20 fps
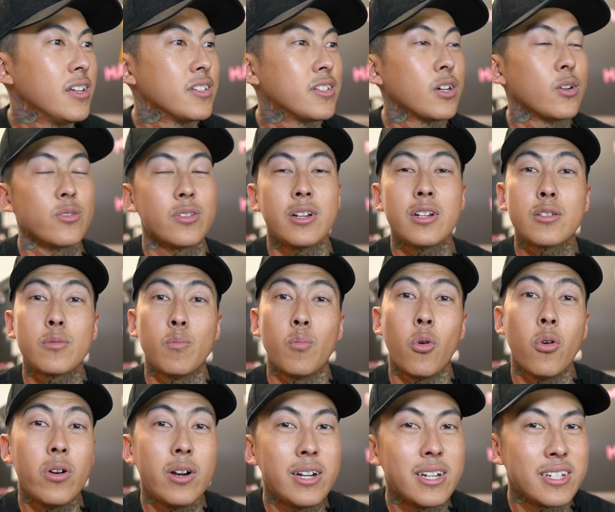So there's
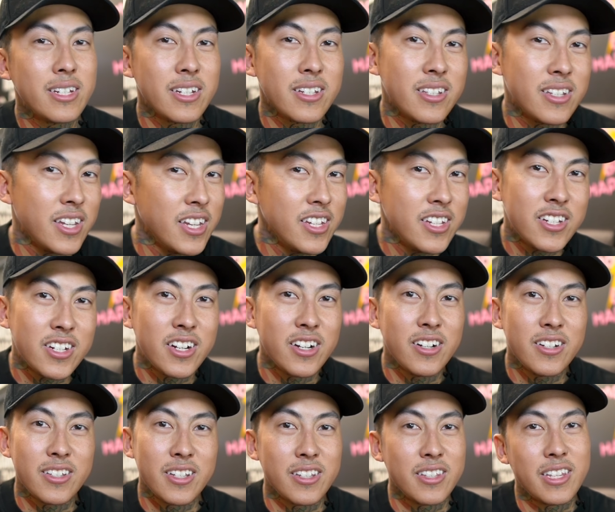more than just
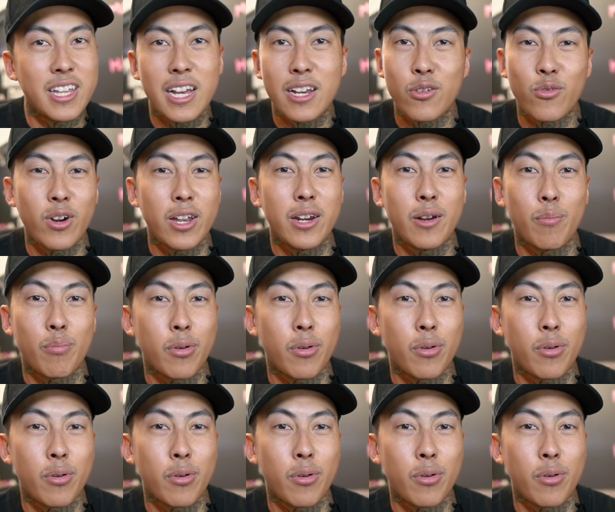t-shirts and decorated